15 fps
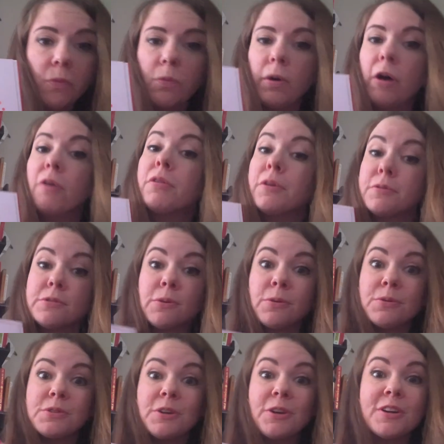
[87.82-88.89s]
Well, those
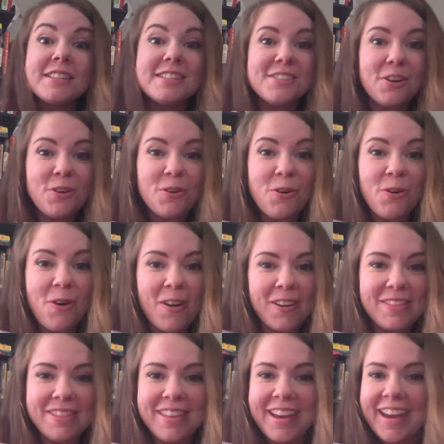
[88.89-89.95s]
holes are a circle,
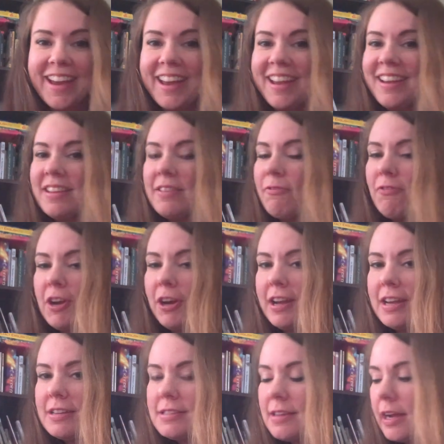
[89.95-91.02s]
aren't they?
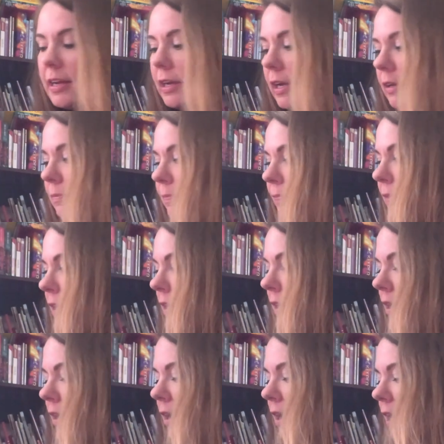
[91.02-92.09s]
Very exciting.
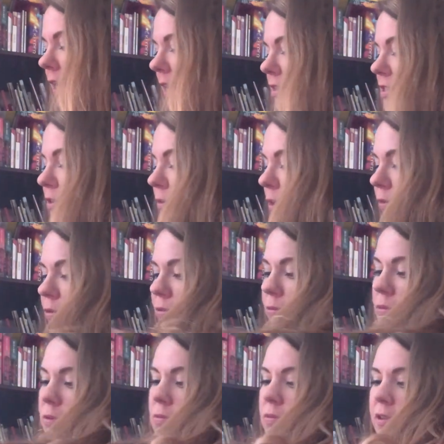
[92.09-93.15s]
And as you go
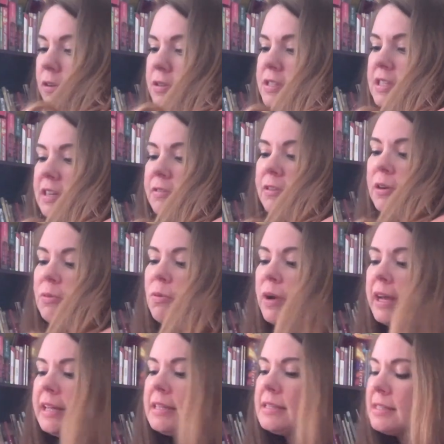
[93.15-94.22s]
through, there's different
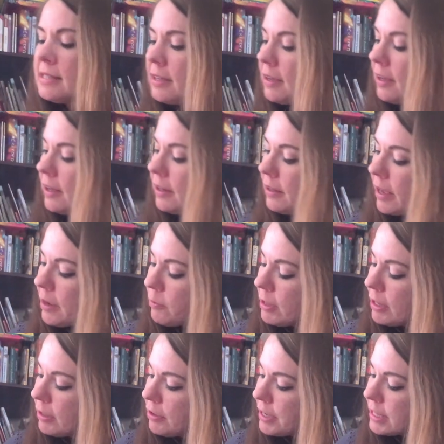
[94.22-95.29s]
ones. Like
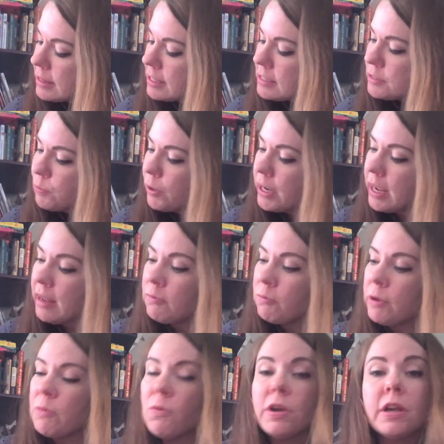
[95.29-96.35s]
we look at this one and
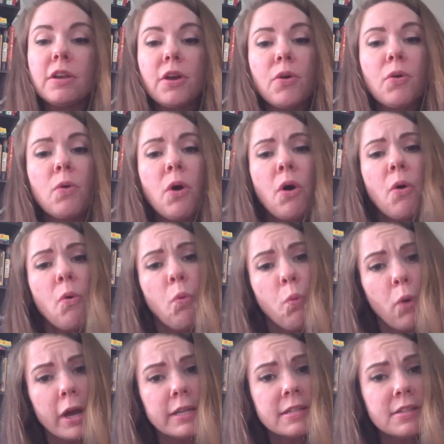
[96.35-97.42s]
we want to know,
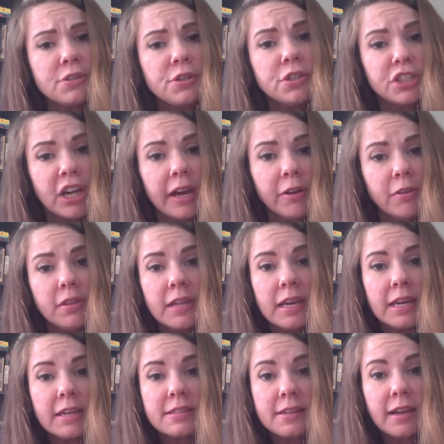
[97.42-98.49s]
what does your child
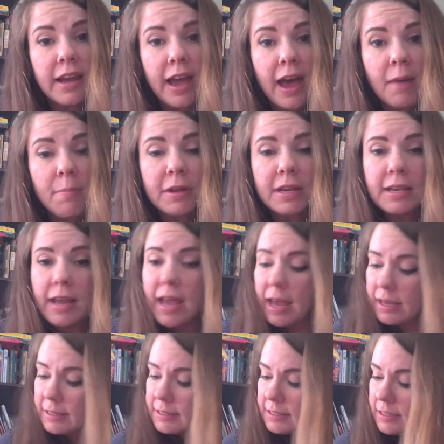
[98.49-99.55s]
think is going to happen
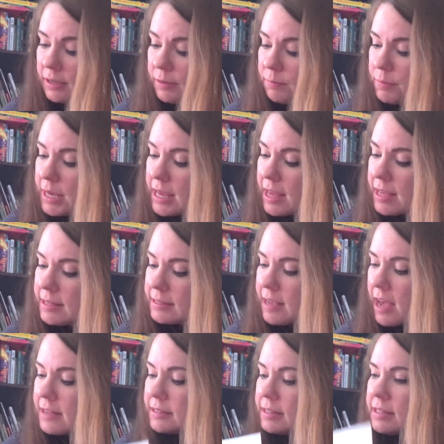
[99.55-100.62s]
next? Because
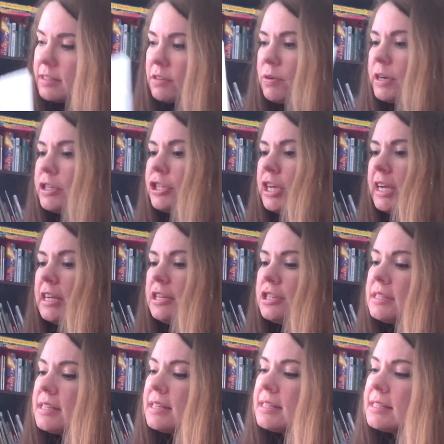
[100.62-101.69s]
as the square
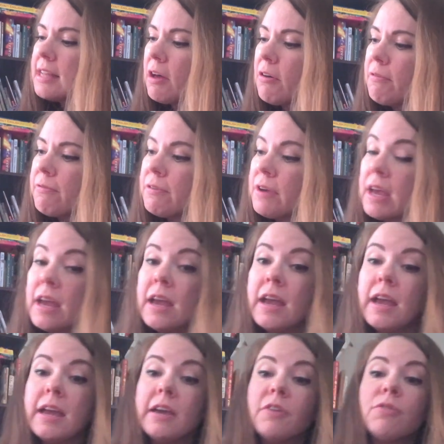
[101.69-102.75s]
changes itself, it